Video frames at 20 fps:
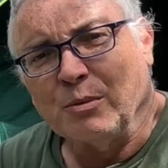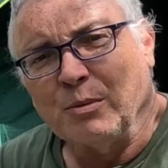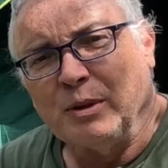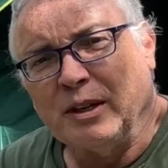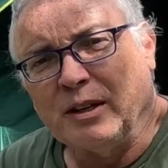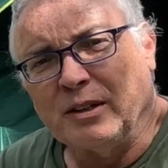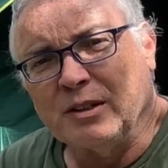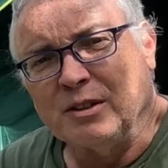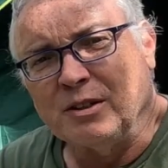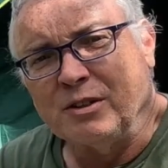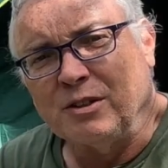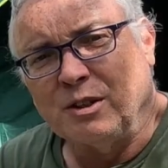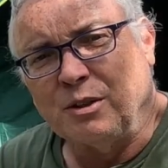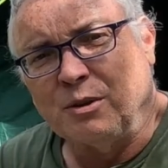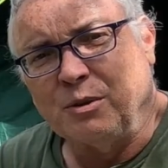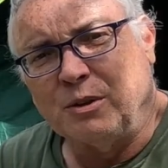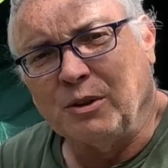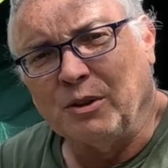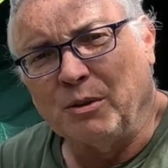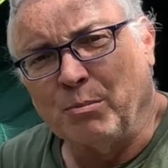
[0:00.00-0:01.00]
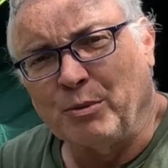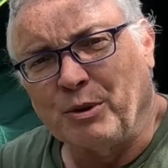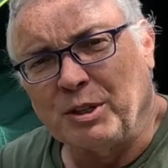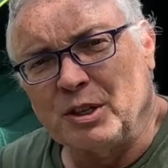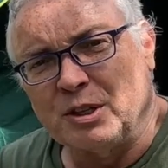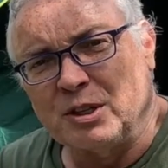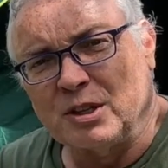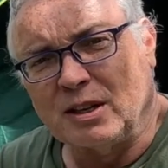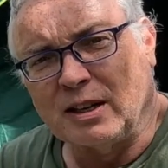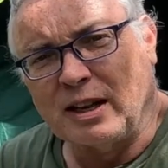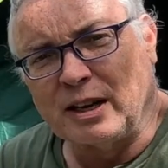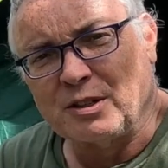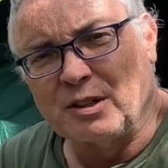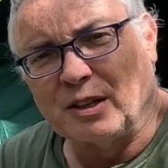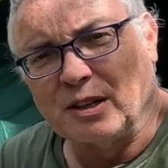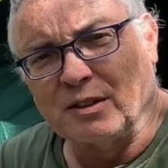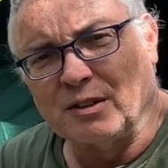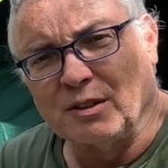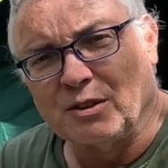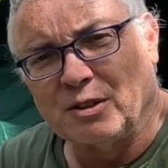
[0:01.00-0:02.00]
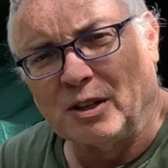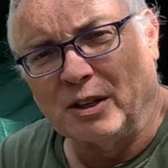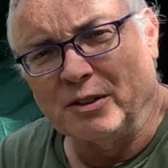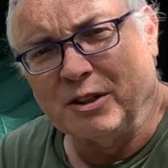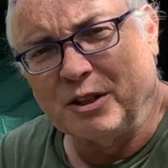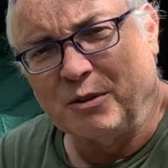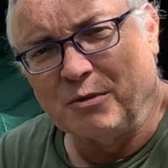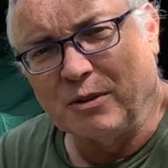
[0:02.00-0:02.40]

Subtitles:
we are going to do the British classic, the Sunday